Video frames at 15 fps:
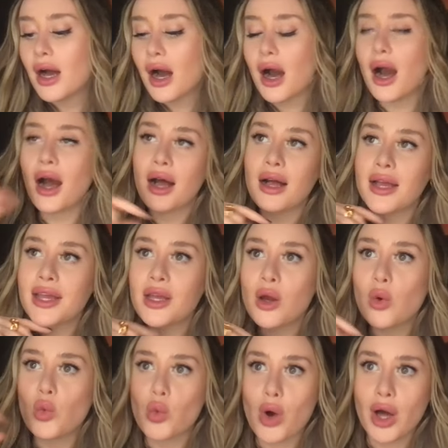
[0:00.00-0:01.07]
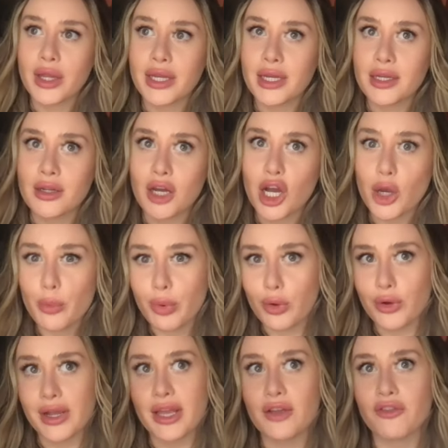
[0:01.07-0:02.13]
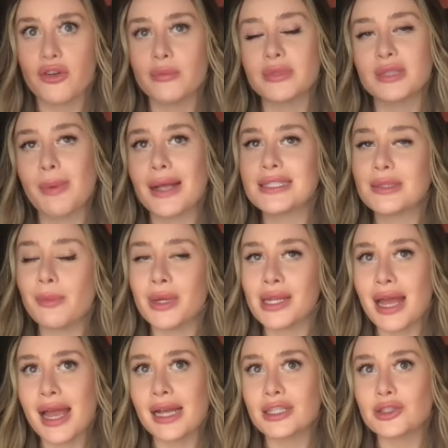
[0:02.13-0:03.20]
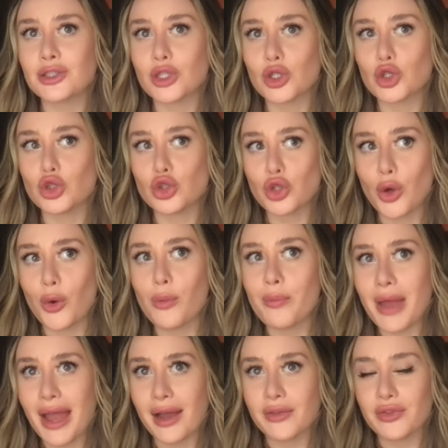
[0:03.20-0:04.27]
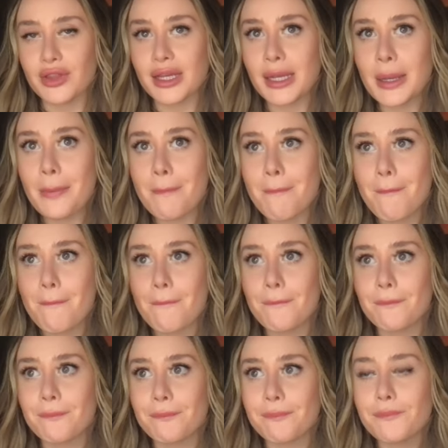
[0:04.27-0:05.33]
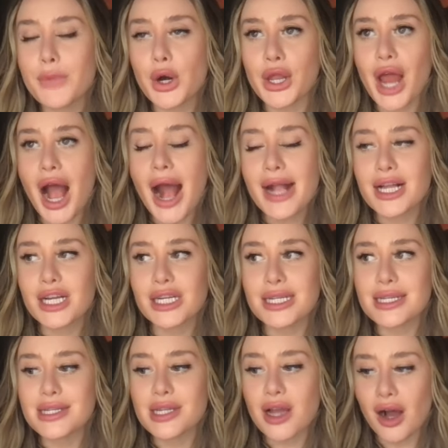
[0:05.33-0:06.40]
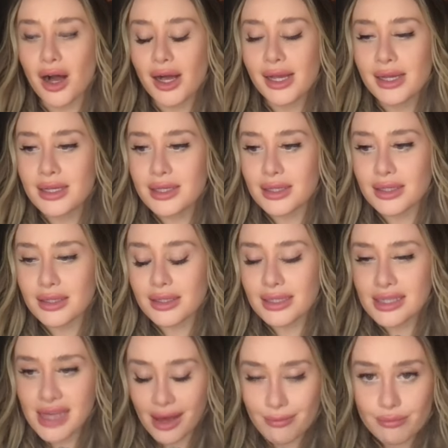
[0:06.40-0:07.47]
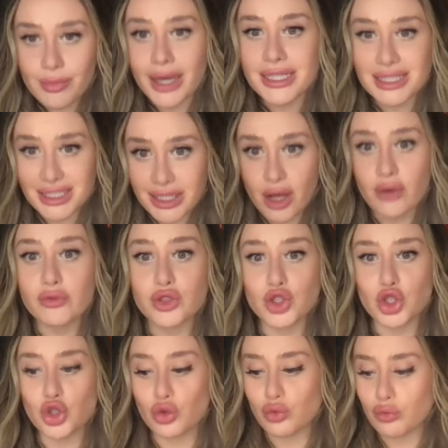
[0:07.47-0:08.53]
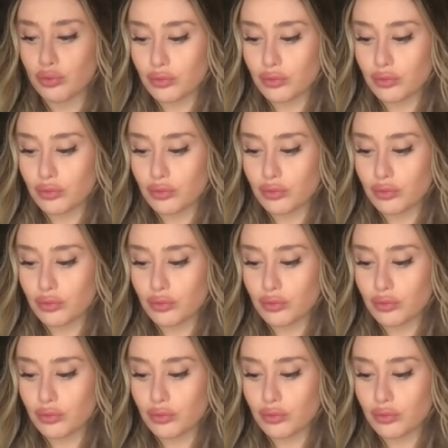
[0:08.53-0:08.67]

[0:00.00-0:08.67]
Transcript: I wanted a break from specimen X so badly, but I could not get myself to